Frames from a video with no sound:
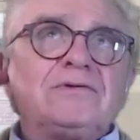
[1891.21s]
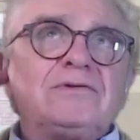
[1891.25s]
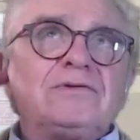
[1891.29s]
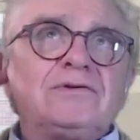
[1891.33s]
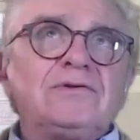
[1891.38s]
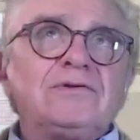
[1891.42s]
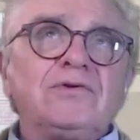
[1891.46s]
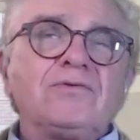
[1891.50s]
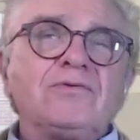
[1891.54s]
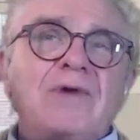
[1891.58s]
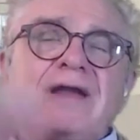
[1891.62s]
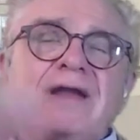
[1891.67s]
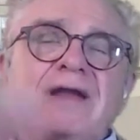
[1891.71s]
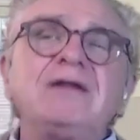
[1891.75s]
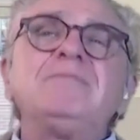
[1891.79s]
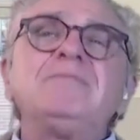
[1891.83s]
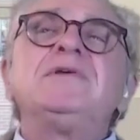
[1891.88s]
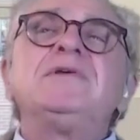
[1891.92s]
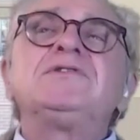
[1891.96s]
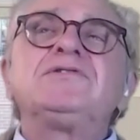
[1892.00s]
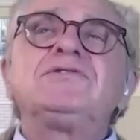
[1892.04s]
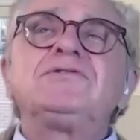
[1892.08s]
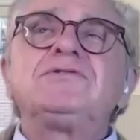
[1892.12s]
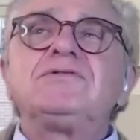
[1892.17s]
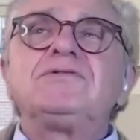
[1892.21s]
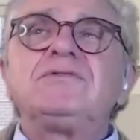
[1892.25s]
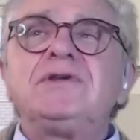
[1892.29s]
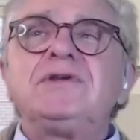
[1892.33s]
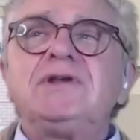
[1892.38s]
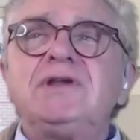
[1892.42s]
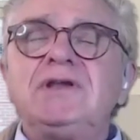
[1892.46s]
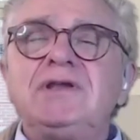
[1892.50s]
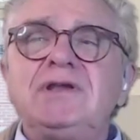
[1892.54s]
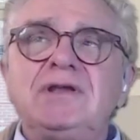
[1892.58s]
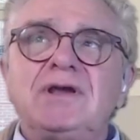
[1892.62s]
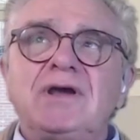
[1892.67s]
to write a
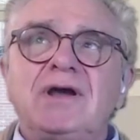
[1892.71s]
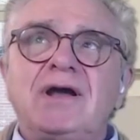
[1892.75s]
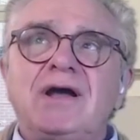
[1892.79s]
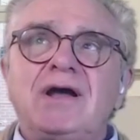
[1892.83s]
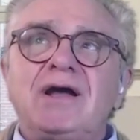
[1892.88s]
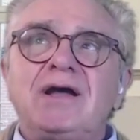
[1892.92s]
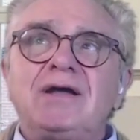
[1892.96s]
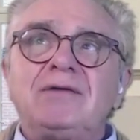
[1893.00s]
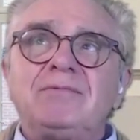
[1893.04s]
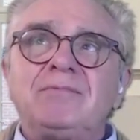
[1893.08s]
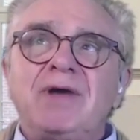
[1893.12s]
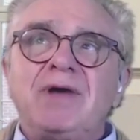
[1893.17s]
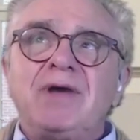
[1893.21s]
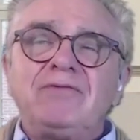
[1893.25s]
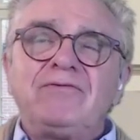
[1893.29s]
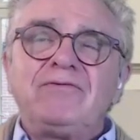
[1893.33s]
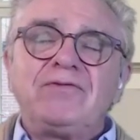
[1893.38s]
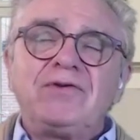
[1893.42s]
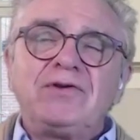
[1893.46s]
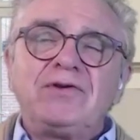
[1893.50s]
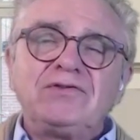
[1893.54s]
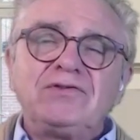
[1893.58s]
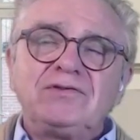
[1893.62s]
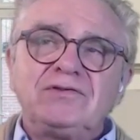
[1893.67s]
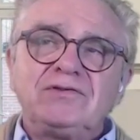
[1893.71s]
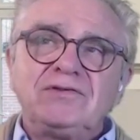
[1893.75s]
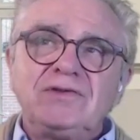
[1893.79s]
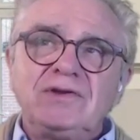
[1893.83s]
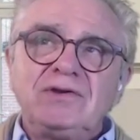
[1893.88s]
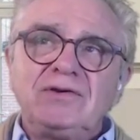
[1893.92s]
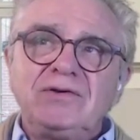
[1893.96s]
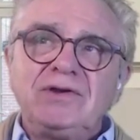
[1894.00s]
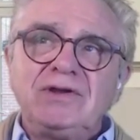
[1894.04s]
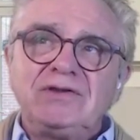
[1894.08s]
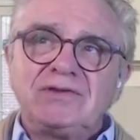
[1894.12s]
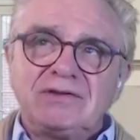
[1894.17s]
mystery. My first
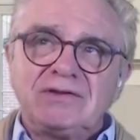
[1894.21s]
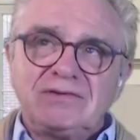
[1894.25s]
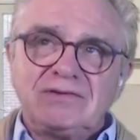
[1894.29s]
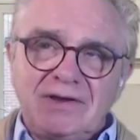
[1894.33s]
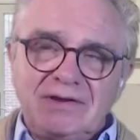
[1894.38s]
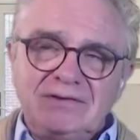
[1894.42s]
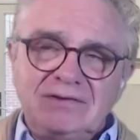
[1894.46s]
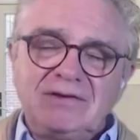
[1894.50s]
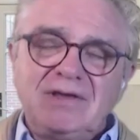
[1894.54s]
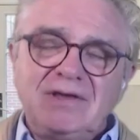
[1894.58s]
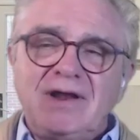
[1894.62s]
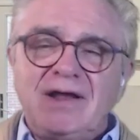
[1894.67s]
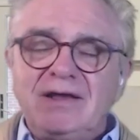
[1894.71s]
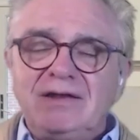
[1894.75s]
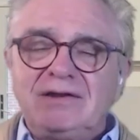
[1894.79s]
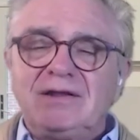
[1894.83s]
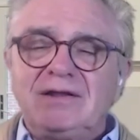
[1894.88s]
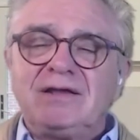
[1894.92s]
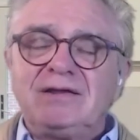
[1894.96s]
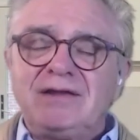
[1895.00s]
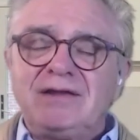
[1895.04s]
series, as I said, it